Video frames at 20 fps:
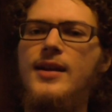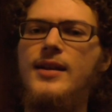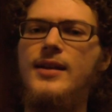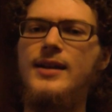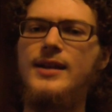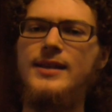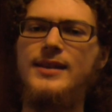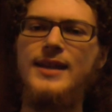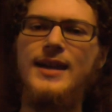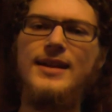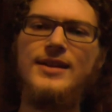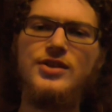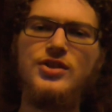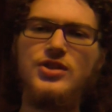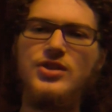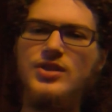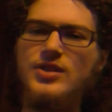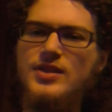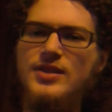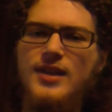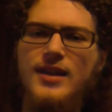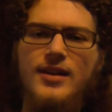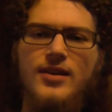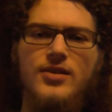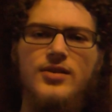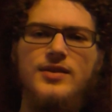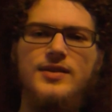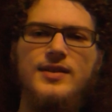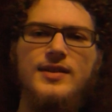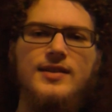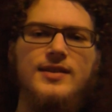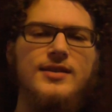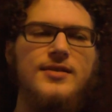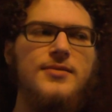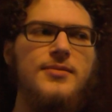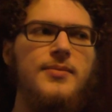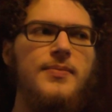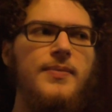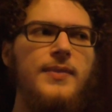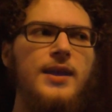Like, that's just not a good
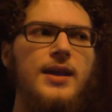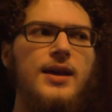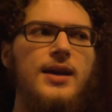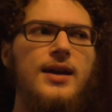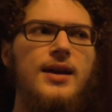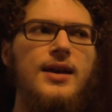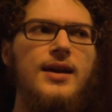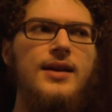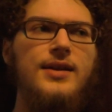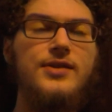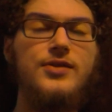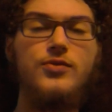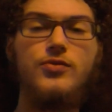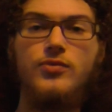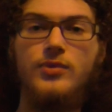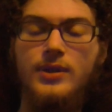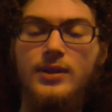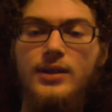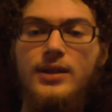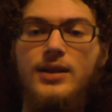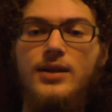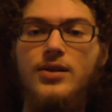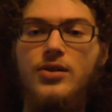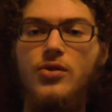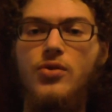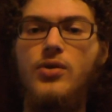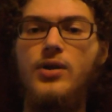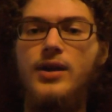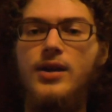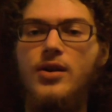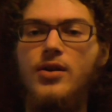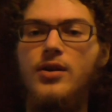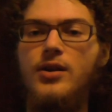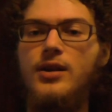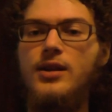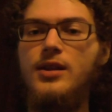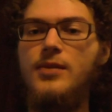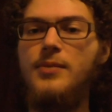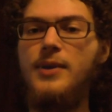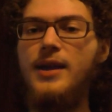system. It's really annoying
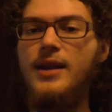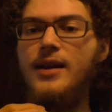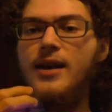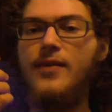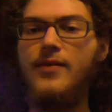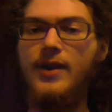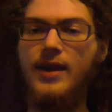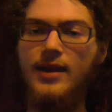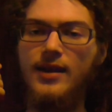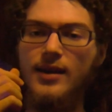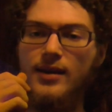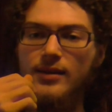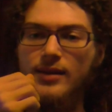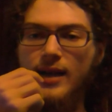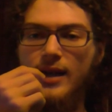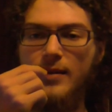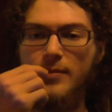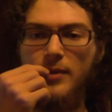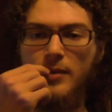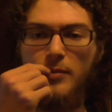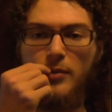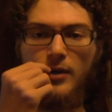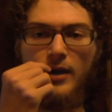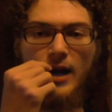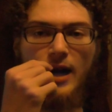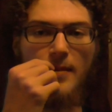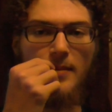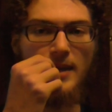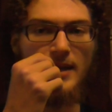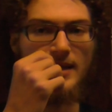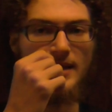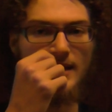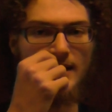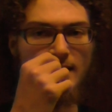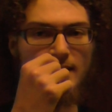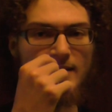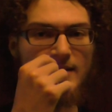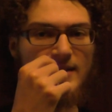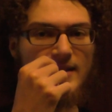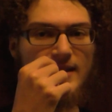already in the beta. I've had a lot of people comment
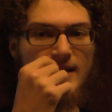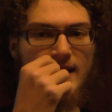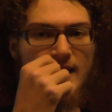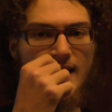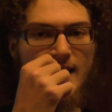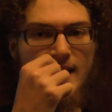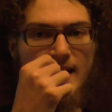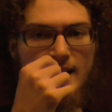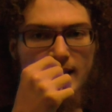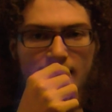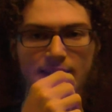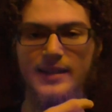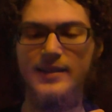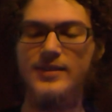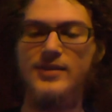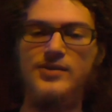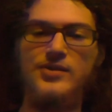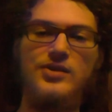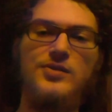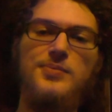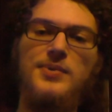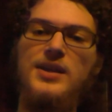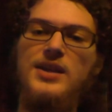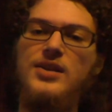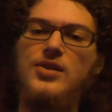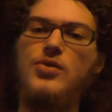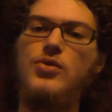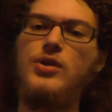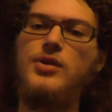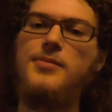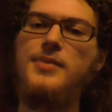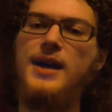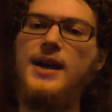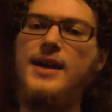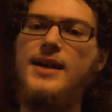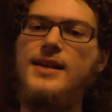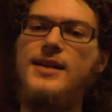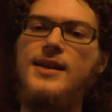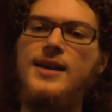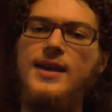on just not, like, just being annoyed
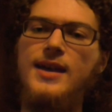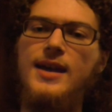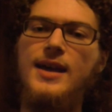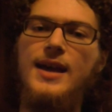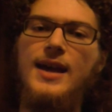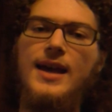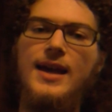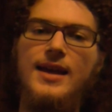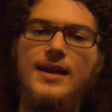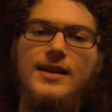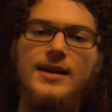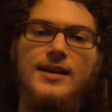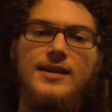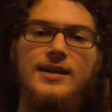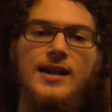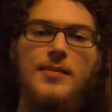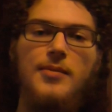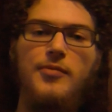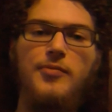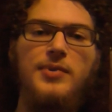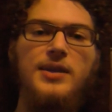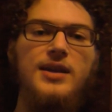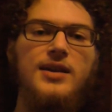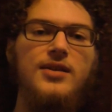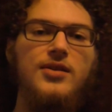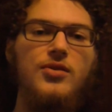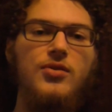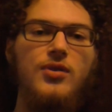by it. And on top of being